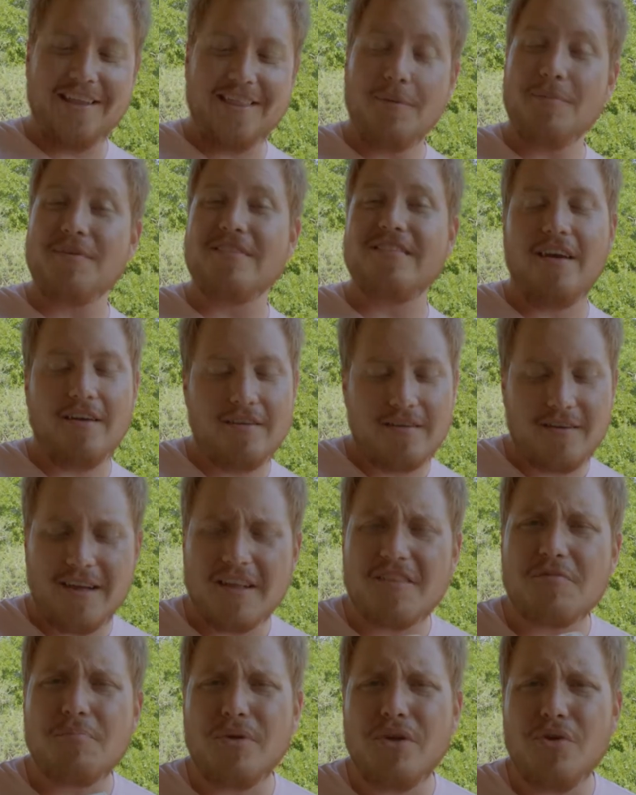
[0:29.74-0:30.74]
let me tell you,
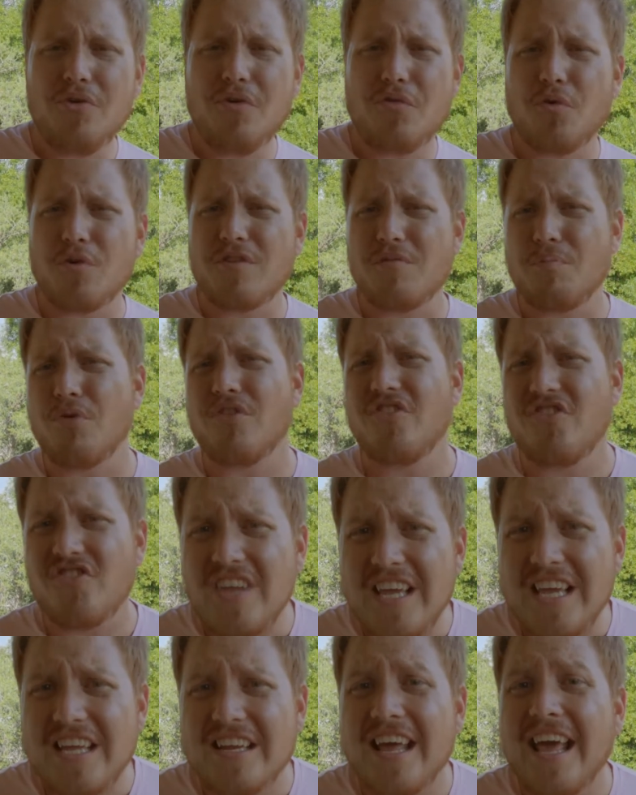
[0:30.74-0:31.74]
it's beautiful, it's
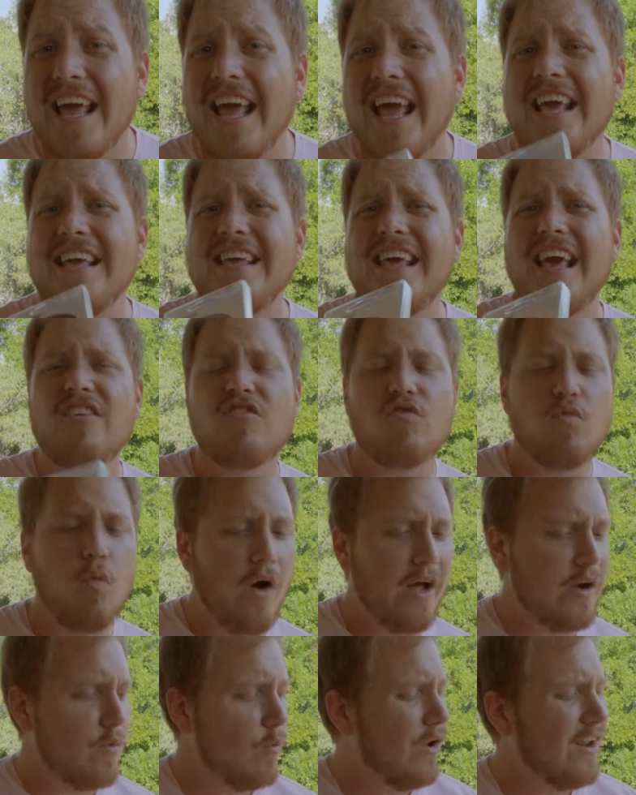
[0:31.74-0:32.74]
pristine. And guess
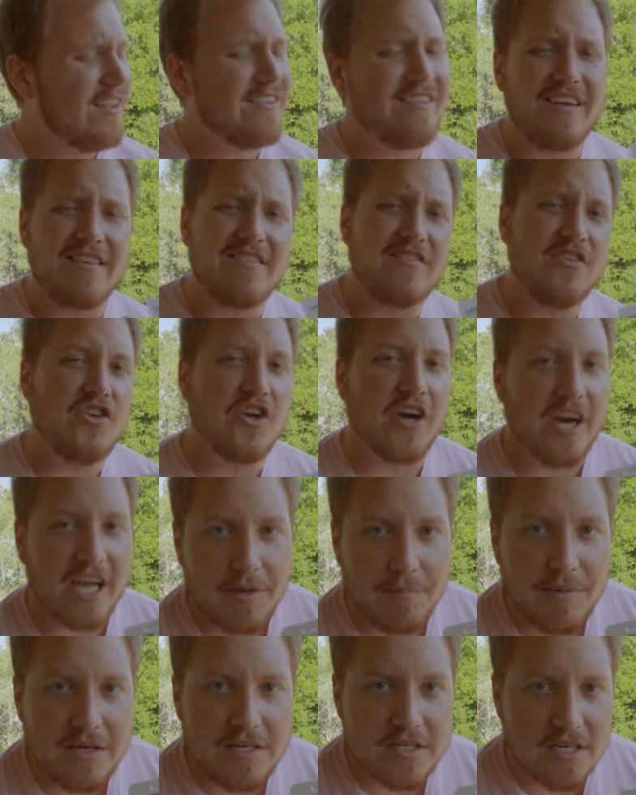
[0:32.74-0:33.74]
what? What it does to your
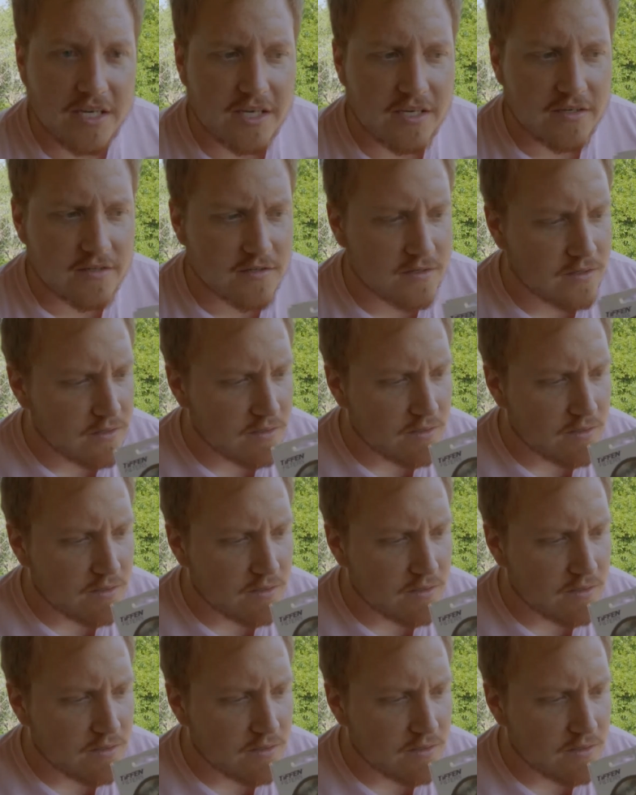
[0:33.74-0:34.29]
image is